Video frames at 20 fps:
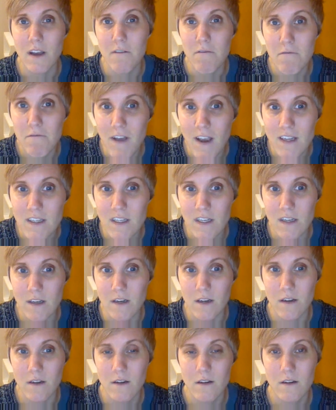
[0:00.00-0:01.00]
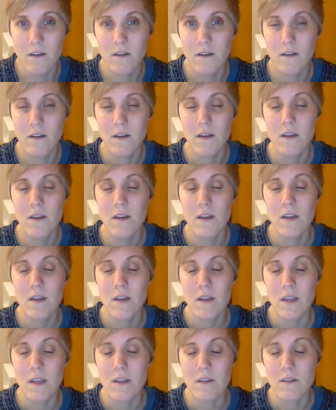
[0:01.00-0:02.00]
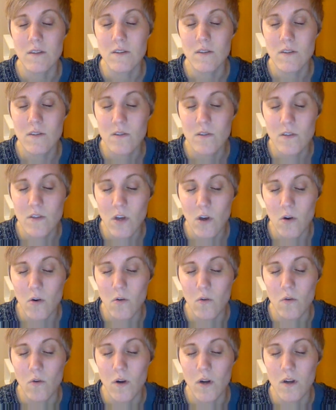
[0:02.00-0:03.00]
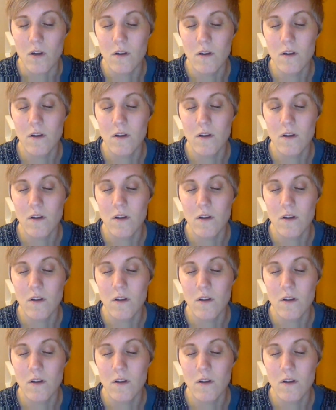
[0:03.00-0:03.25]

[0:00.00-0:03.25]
affected, is so